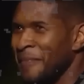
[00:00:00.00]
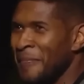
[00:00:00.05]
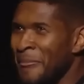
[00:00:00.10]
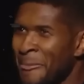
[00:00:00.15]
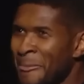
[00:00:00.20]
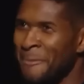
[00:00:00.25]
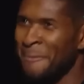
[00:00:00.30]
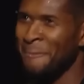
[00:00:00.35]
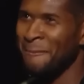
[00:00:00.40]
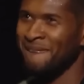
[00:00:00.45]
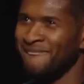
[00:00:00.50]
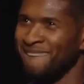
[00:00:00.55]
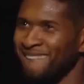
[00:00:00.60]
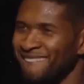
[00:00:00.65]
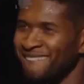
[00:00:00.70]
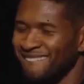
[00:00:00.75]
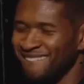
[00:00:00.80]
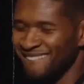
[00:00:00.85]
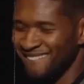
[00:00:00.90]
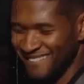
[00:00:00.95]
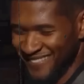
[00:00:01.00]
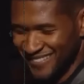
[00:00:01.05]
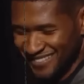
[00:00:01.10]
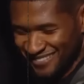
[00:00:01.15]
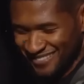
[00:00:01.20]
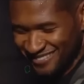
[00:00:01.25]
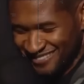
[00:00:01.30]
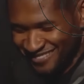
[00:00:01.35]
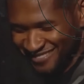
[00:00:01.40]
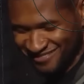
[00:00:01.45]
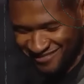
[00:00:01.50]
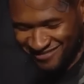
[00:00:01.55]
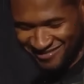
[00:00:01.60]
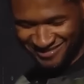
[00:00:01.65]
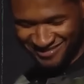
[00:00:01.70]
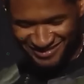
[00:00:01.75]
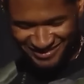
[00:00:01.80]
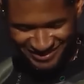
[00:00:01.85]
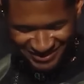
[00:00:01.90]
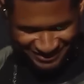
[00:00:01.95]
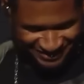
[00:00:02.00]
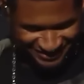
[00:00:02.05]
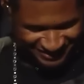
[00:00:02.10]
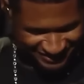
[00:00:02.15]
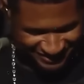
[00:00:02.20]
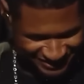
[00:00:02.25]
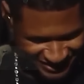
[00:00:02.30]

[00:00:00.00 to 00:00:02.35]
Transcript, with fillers: experience was way darker than most